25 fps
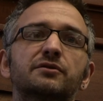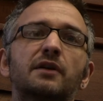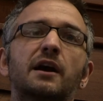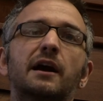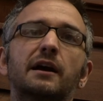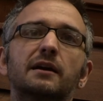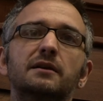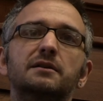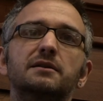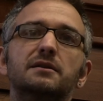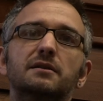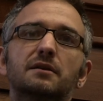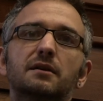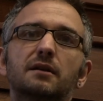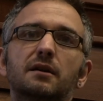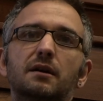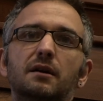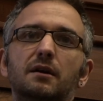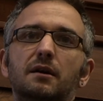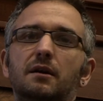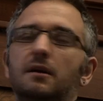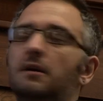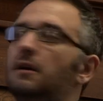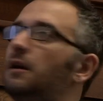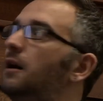tracks.
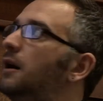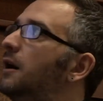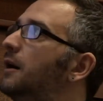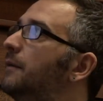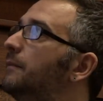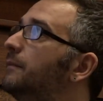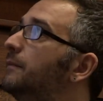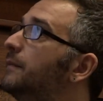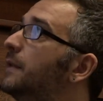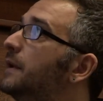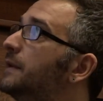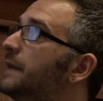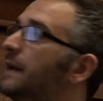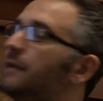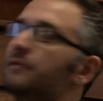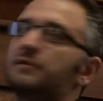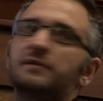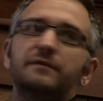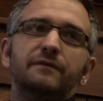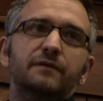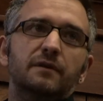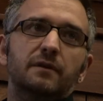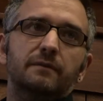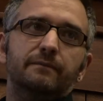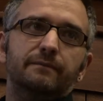And that
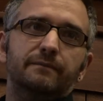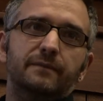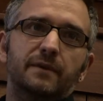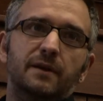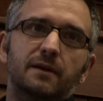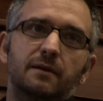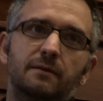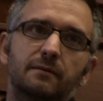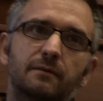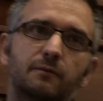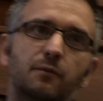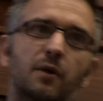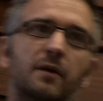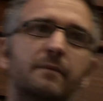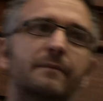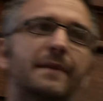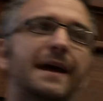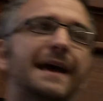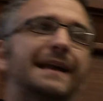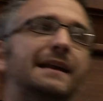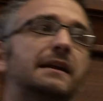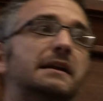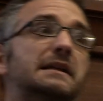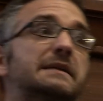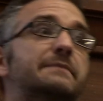was for, one
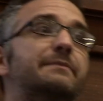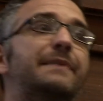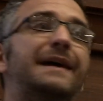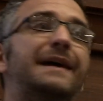man and his